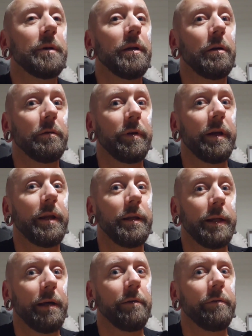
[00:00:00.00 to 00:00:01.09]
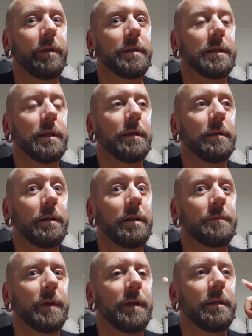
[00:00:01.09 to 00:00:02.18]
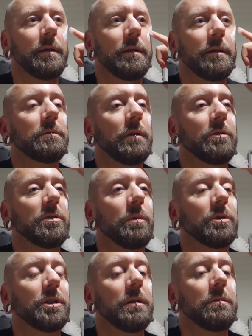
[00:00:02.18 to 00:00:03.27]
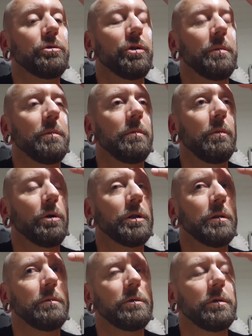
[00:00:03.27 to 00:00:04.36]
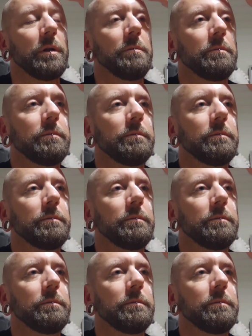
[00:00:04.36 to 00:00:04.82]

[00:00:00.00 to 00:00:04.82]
be a lot of editing down of this this bit. Yeah. I'll just watch it trim, watch it trim.